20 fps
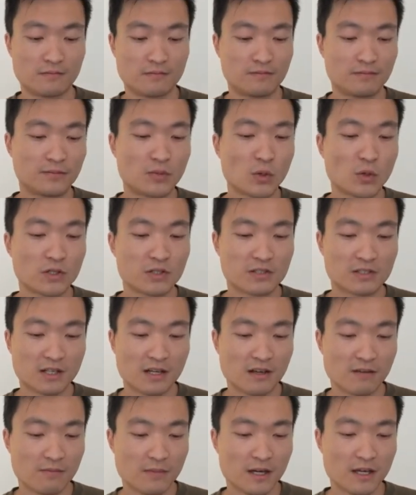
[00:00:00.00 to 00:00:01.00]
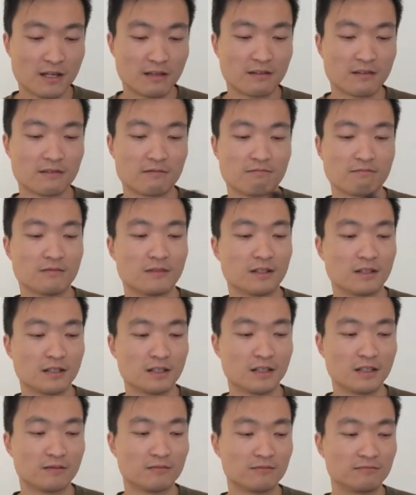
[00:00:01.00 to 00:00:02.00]
points that I made,
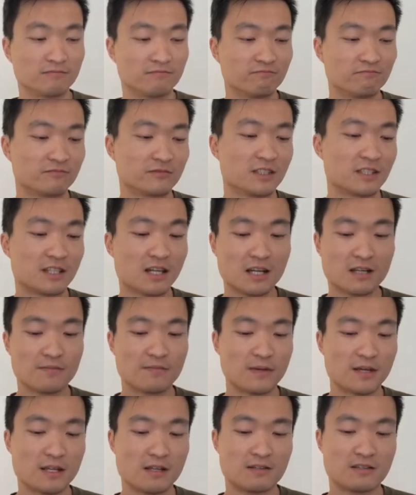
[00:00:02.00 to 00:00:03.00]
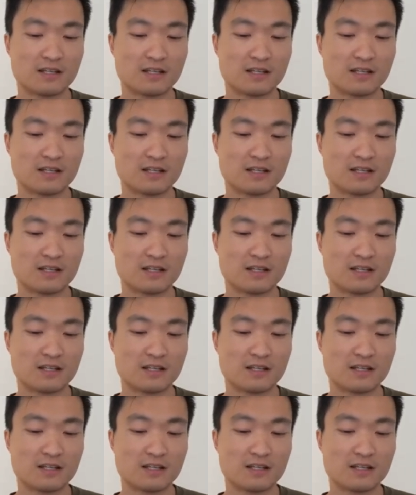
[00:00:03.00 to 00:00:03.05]
the tight bend